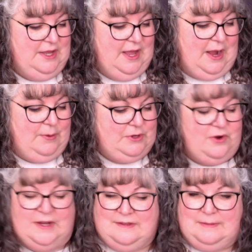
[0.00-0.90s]
I wasn't
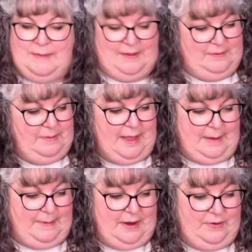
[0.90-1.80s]
crazy about the black
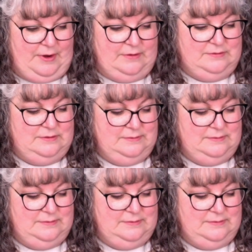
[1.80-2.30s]
background.